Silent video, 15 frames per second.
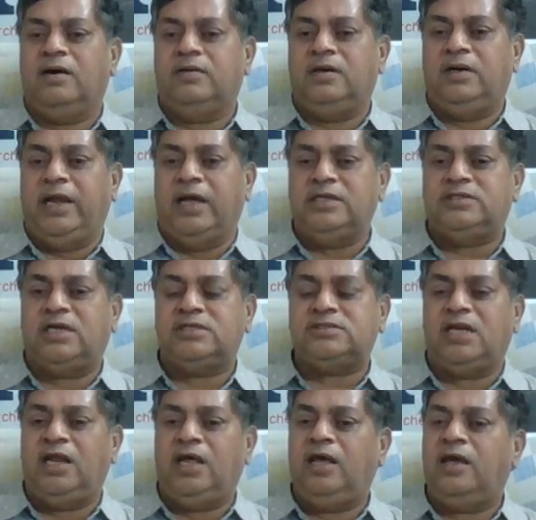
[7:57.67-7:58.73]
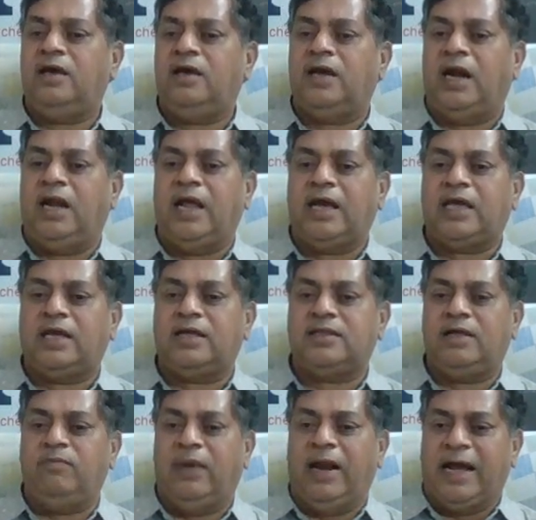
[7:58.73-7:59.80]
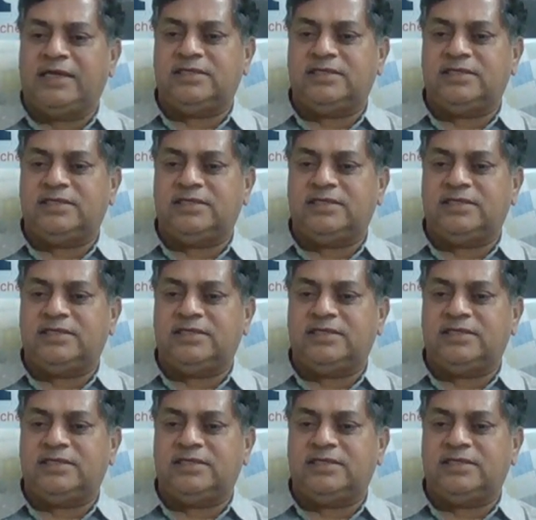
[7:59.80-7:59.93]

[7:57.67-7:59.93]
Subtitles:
dangerously attacking the black's